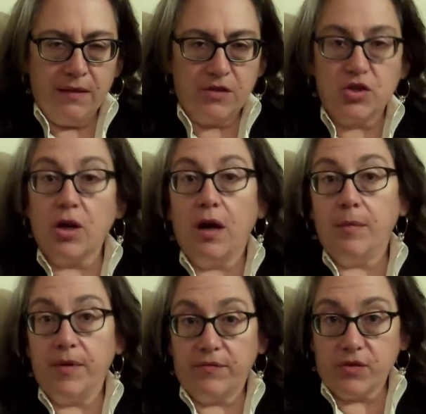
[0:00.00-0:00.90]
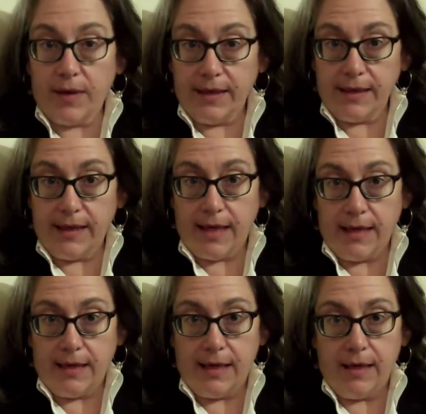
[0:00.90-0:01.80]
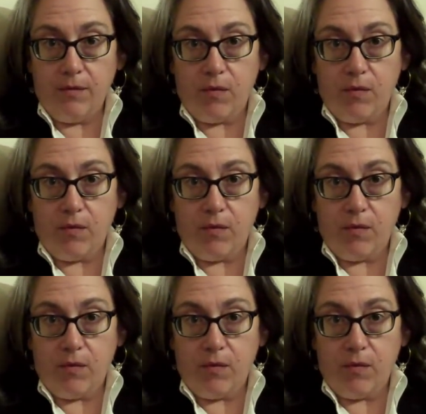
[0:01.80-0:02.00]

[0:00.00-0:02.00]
the job of training the ANA